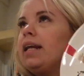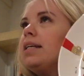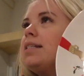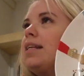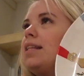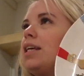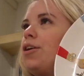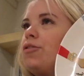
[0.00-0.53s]
Is
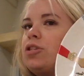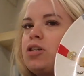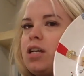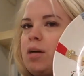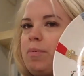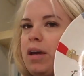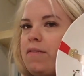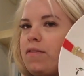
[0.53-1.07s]
that the cutest
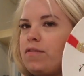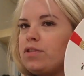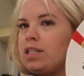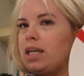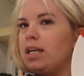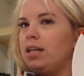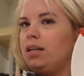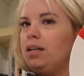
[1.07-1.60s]
cookie plate I've ever
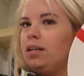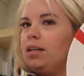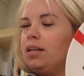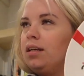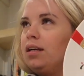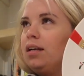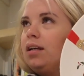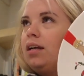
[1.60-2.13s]
seen?
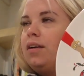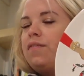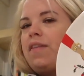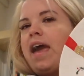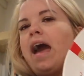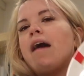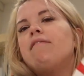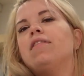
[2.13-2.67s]
Yeah. They
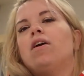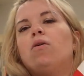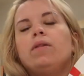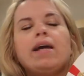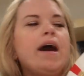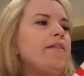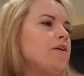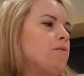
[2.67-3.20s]
have the
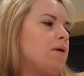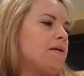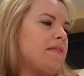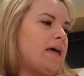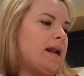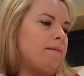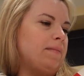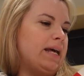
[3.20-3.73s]
only other one
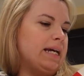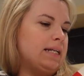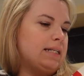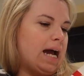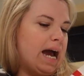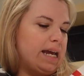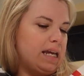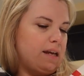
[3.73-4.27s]
that I'm like
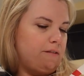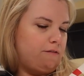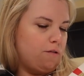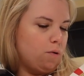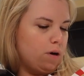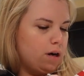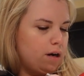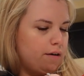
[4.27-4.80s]
dying
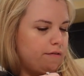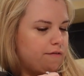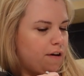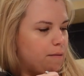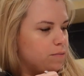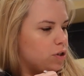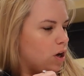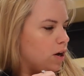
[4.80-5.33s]
for
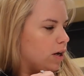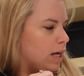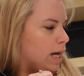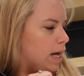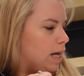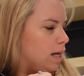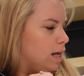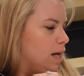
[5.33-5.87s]
from
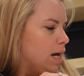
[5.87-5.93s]
Target.